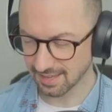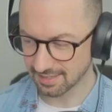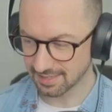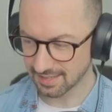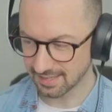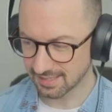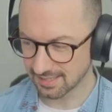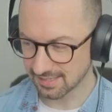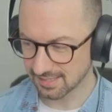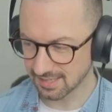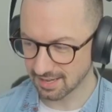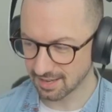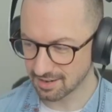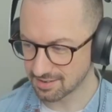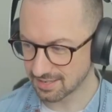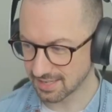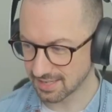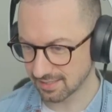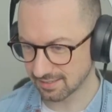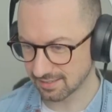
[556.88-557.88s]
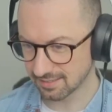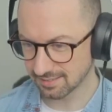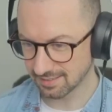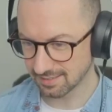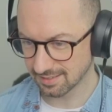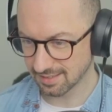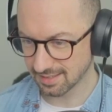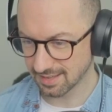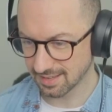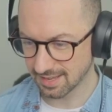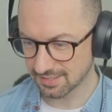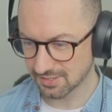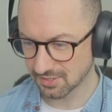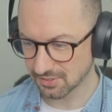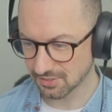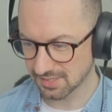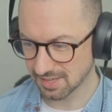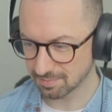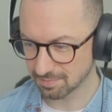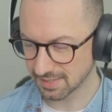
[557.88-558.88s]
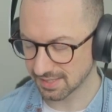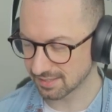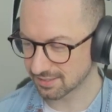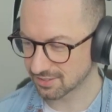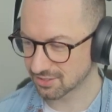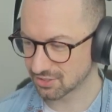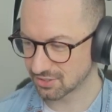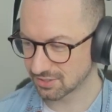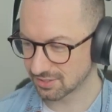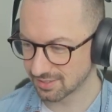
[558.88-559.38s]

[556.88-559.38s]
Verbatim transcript: I think it's loading. I saw something. Oh,